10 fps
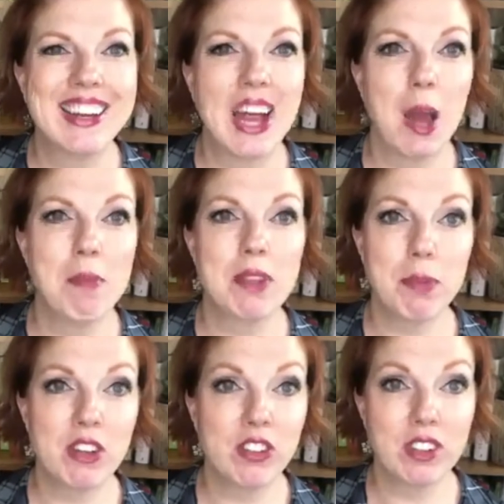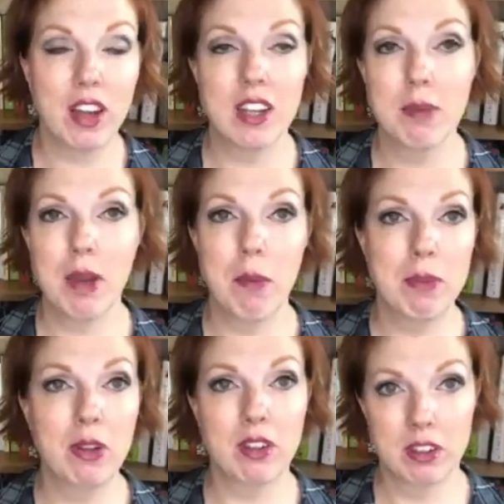I'm especially talking about
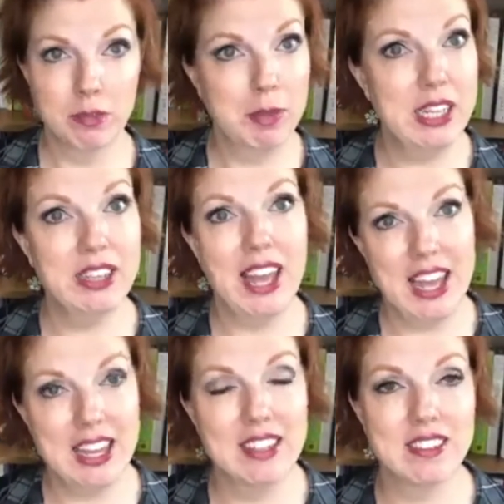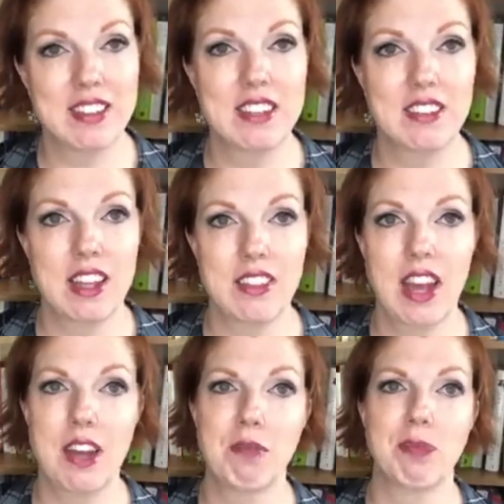milk, meat, eggs, things like
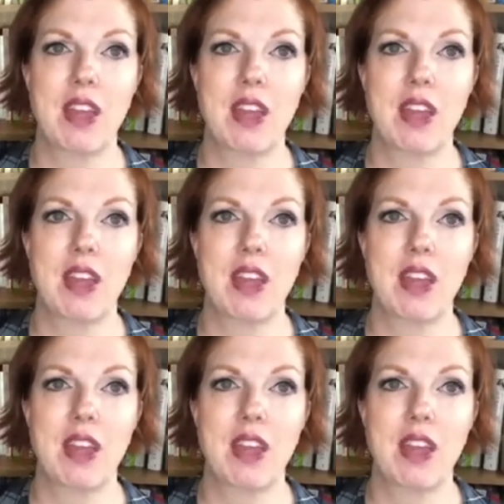that.